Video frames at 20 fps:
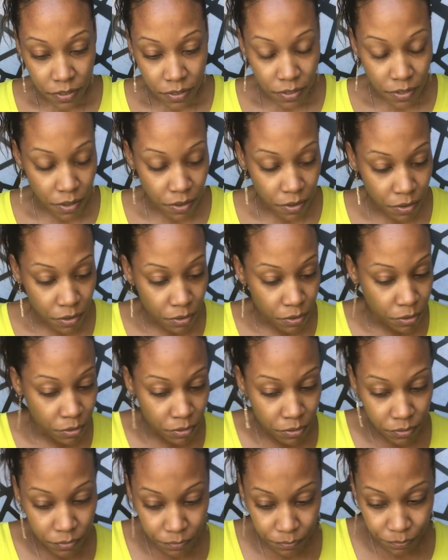
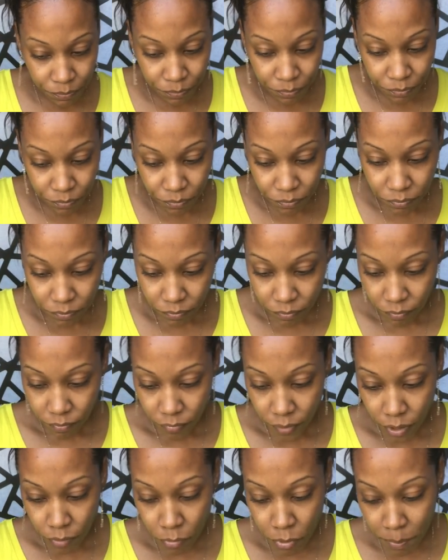So
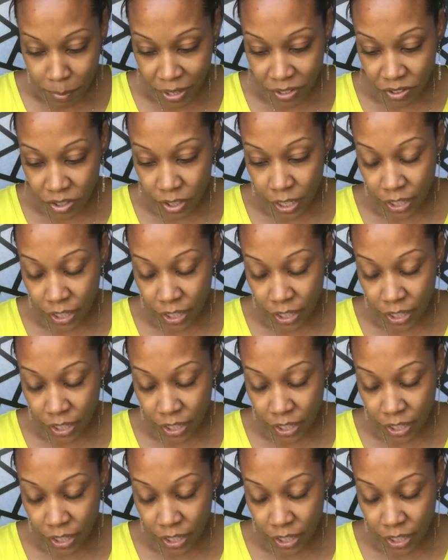we basically